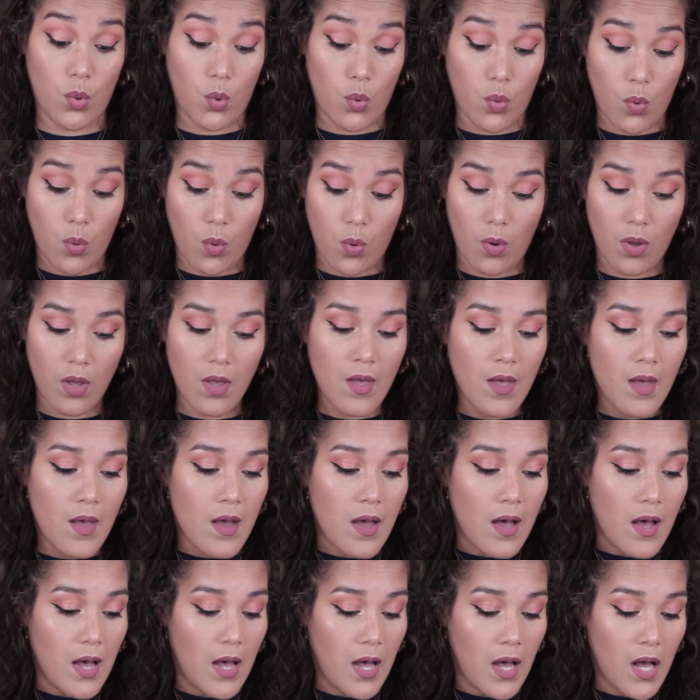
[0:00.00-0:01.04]
all.
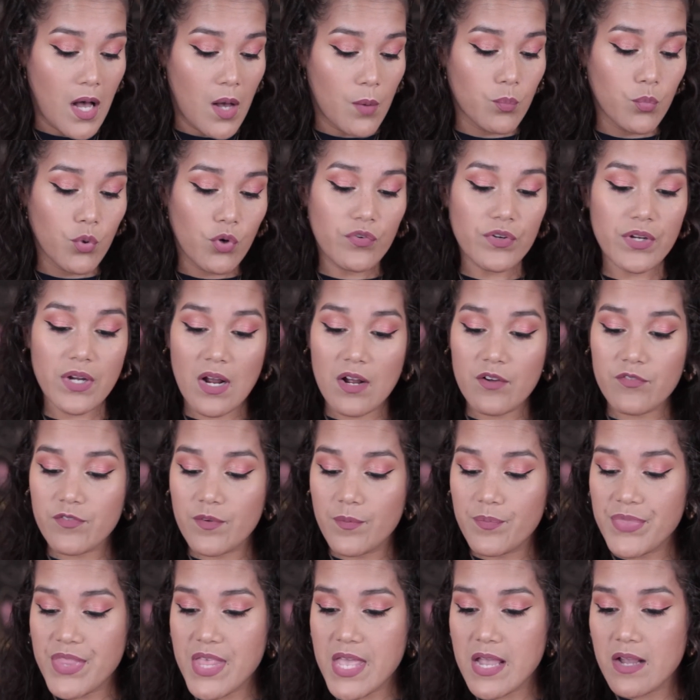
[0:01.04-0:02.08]
Moving on
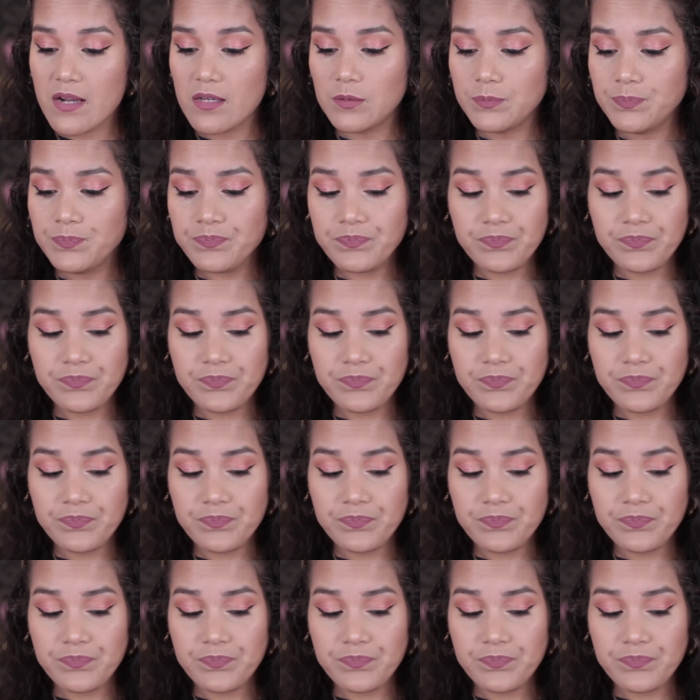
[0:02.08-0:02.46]
from there